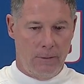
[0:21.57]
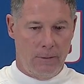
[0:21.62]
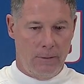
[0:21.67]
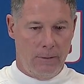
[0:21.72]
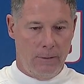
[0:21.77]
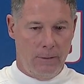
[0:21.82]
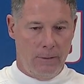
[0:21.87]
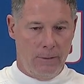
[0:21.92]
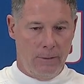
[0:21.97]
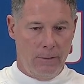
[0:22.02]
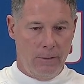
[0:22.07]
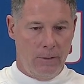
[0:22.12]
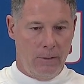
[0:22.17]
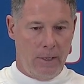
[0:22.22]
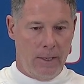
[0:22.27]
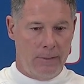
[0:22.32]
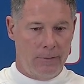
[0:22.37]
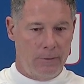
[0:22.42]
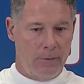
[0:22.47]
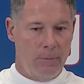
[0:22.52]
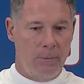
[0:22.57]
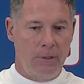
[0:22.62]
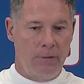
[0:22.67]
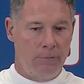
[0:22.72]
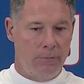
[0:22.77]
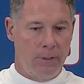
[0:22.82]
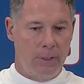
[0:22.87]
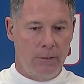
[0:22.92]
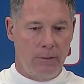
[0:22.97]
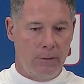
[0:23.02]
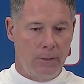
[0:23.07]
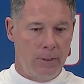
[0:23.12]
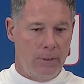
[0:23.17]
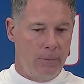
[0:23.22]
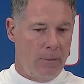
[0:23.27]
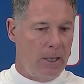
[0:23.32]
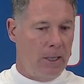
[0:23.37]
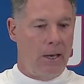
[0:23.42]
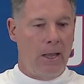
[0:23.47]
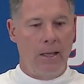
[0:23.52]
you're asking me frequently
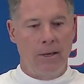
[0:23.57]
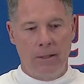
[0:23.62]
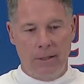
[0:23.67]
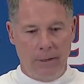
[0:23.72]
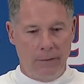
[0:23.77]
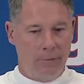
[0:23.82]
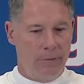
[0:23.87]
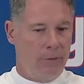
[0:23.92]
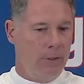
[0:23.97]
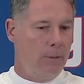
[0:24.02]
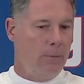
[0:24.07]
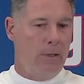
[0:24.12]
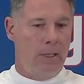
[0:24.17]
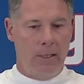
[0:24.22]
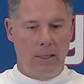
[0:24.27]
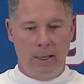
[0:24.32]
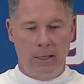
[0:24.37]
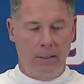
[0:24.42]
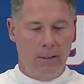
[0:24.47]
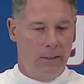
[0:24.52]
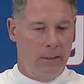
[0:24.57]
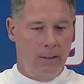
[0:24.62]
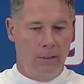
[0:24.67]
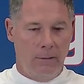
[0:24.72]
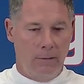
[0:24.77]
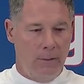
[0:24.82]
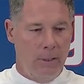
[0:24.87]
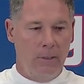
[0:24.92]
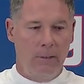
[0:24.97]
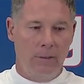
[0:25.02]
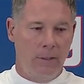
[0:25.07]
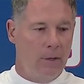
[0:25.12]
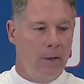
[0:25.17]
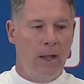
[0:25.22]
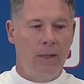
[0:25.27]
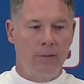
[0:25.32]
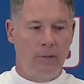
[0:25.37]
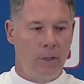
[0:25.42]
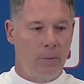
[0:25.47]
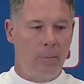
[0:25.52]
about how do they feel about that. You know, they're
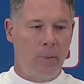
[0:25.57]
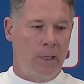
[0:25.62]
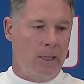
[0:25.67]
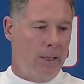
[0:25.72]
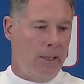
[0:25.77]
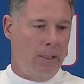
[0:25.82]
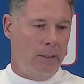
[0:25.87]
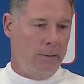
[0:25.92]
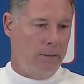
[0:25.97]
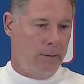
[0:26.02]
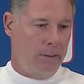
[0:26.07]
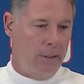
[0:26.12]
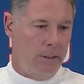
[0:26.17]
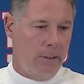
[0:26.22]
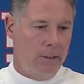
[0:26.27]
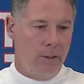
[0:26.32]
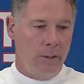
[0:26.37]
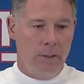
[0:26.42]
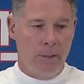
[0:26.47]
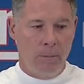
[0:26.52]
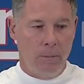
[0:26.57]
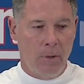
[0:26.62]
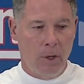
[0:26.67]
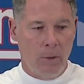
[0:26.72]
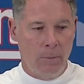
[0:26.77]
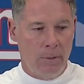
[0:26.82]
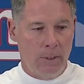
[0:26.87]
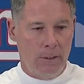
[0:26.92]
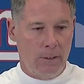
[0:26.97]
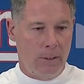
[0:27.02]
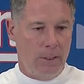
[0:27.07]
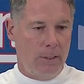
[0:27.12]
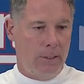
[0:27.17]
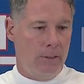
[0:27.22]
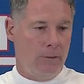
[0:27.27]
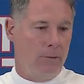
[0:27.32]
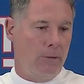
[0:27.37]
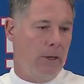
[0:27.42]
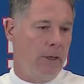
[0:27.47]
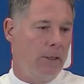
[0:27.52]
out there playing, and they're in the moment, and
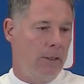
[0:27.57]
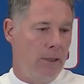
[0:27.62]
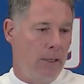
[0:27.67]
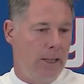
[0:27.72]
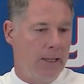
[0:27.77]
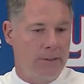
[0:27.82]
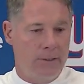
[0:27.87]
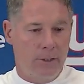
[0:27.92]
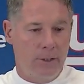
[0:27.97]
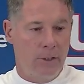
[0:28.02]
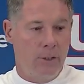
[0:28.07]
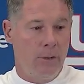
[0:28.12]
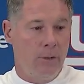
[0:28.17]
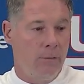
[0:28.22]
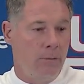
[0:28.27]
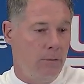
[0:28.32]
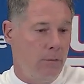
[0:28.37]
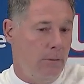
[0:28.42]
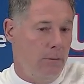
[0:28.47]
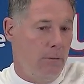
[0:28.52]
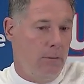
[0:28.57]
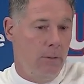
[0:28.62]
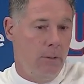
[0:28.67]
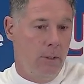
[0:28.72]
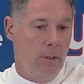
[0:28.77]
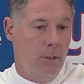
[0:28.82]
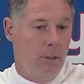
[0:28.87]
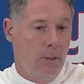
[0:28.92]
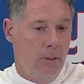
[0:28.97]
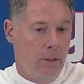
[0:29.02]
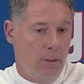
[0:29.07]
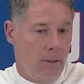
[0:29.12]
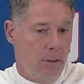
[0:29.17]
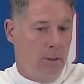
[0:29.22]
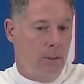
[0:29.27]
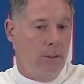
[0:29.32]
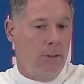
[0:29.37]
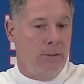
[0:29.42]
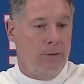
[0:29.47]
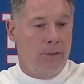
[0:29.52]
they're trying to execute
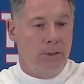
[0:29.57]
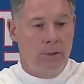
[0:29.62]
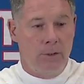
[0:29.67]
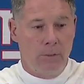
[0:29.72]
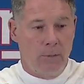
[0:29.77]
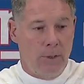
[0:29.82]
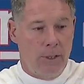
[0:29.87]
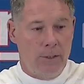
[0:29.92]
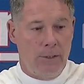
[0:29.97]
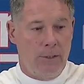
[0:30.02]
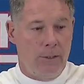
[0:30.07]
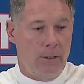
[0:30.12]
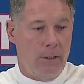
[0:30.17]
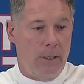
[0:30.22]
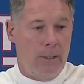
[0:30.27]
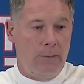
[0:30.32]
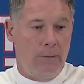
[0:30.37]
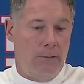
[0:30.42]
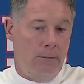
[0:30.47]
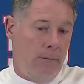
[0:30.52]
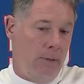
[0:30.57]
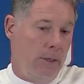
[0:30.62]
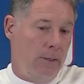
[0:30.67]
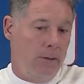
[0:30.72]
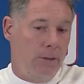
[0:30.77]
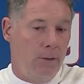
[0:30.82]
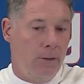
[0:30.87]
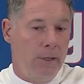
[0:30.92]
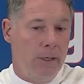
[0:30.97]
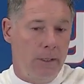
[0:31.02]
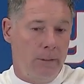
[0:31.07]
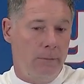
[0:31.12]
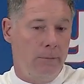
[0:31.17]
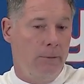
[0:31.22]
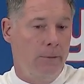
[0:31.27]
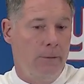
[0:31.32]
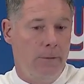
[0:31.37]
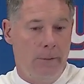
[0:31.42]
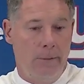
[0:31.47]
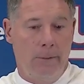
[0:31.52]
the situation that they're in.
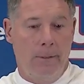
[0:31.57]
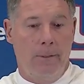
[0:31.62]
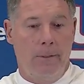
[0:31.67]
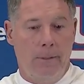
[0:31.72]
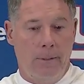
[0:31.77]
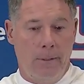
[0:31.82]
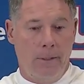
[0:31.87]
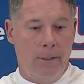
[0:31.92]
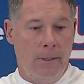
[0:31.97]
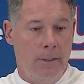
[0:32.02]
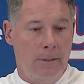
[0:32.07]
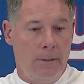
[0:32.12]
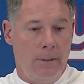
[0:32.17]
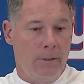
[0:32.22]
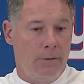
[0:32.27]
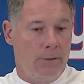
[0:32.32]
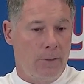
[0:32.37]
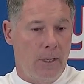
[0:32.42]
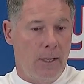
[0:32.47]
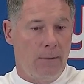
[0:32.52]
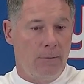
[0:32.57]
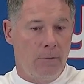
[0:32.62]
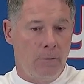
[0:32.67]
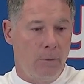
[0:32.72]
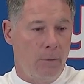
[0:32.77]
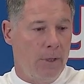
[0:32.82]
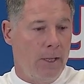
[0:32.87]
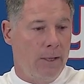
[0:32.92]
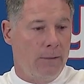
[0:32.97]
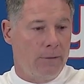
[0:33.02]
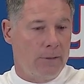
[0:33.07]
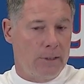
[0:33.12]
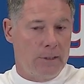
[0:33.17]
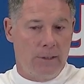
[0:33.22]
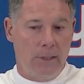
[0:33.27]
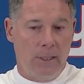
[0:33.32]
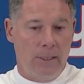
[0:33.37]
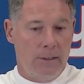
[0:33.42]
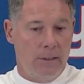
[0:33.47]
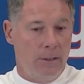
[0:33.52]
And there's times when we have
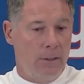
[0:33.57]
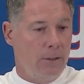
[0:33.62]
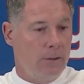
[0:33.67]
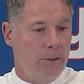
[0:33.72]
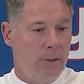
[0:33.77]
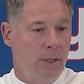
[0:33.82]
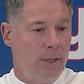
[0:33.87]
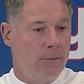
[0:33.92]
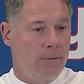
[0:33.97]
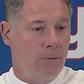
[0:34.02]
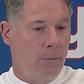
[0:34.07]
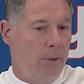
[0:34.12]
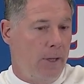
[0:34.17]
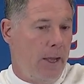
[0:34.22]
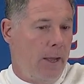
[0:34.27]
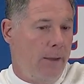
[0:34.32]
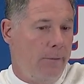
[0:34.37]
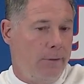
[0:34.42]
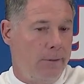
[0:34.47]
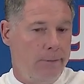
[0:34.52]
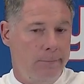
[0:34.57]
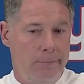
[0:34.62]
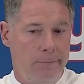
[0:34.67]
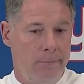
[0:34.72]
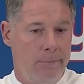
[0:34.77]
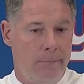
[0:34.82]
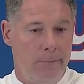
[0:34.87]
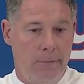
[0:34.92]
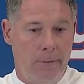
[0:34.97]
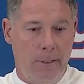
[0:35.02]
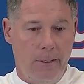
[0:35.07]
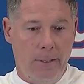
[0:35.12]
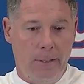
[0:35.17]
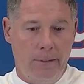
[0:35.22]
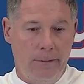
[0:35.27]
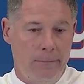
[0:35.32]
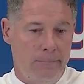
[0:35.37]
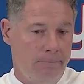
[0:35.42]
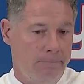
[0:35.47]
success, and there's times when we haven't. And,